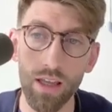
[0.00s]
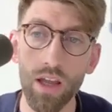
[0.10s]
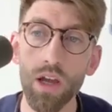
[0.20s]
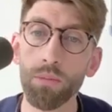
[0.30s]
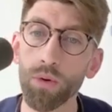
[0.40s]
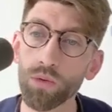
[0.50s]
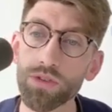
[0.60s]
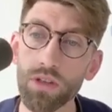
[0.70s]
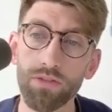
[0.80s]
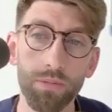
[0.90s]
But also
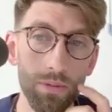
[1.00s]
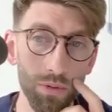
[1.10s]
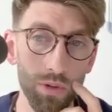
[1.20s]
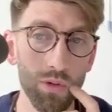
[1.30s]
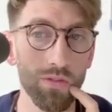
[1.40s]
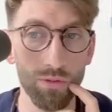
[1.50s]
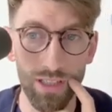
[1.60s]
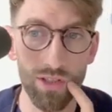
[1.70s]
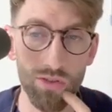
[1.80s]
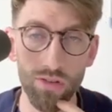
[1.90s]
for people who have really
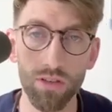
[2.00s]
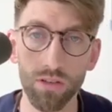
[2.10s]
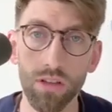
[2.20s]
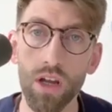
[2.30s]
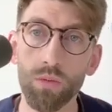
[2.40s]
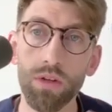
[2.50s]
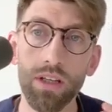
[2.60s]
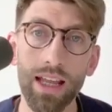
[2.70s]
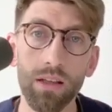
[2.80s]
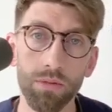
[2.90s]
struggled, we can
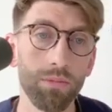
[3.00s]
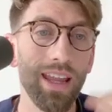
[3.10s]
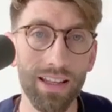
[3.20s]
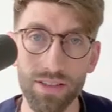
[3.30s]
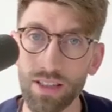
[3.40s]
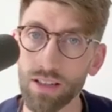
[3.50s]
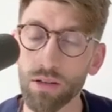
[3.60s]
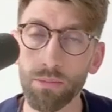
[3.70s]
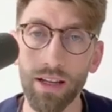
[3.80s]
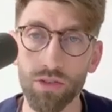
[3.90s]
help them next year come
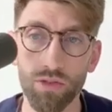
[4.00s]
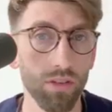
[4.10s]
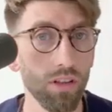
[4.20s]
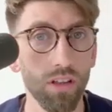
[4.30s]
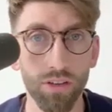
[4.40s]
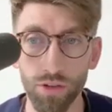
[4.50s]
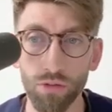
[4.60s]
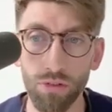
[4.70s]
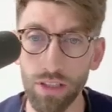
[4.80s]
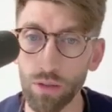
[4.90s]
back stronger and do
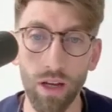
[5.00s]
really well.